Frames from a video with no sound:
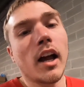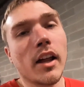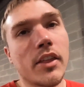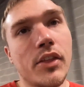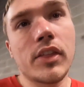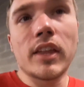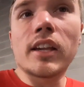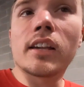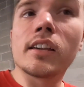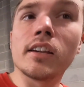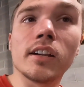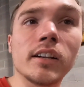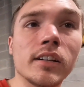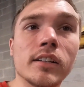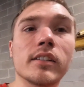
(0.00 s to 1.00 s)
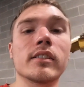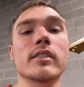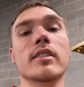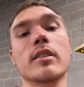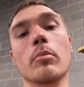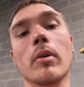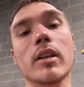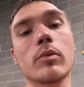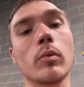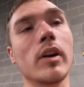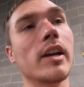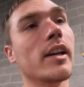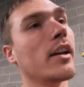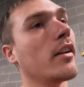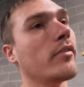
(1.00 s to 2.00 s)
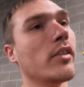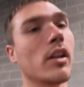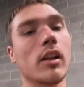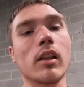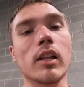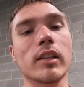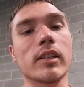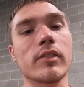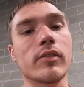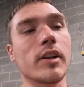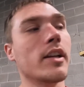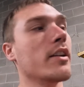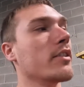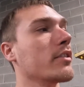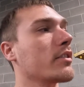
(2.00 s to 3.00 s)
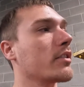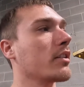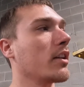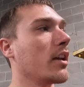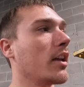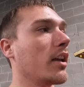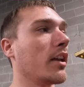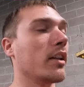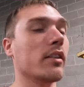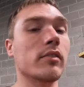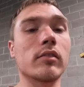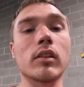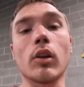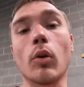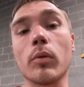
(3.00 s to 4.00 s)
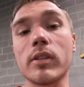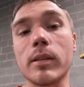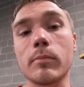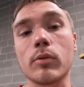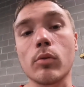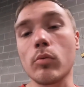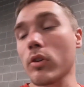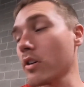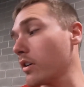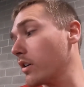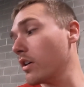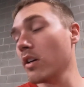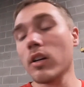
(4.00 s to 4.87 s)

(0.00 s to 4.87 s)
I think this is the best way. I've done it like this for years and it always seems to work.